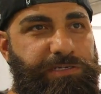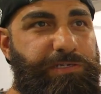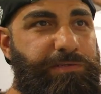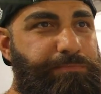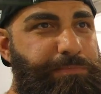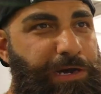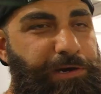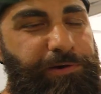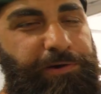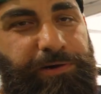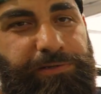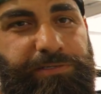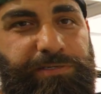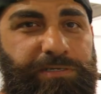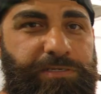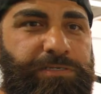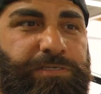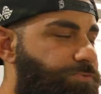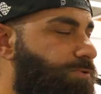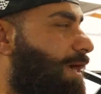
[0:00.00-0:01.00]
going to mount all
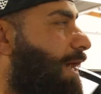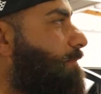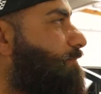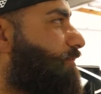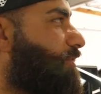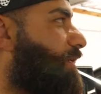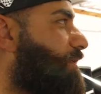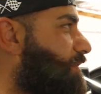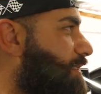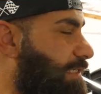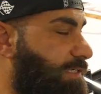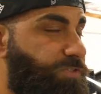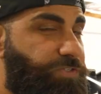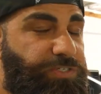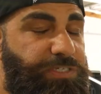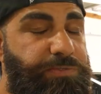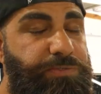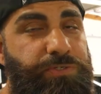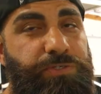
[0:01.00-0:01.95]
the wraps on there and stuff.